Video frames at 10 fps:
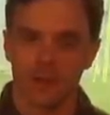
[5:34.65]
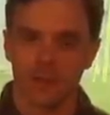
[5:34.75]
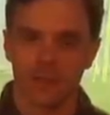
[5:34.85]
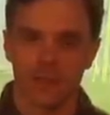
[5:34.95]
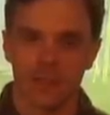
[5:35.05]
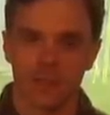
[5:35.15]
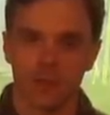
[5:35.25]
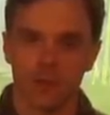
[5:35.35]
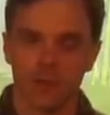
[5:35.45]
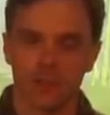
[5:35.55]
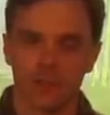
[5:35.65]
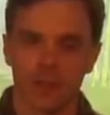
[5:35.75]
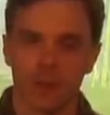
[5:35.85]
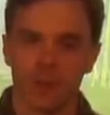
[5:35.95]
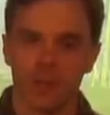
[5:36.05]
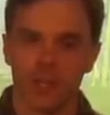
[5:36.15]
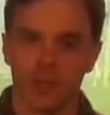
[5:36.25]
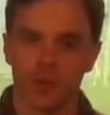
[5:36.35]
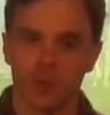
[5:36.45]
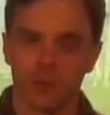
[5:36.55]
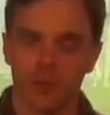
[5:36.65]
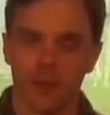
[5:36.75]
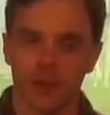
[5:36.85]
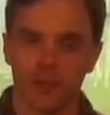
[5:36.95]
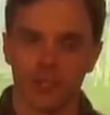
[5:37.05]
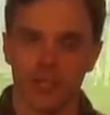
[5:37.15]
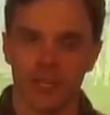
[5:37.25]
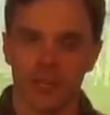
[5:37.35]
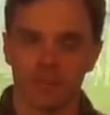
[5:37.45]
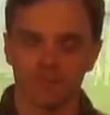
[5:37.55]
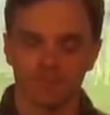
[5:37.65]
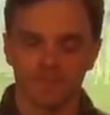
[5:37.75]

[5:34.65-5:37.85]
Stacy Lewis is an LPGA Tour player, and she ended up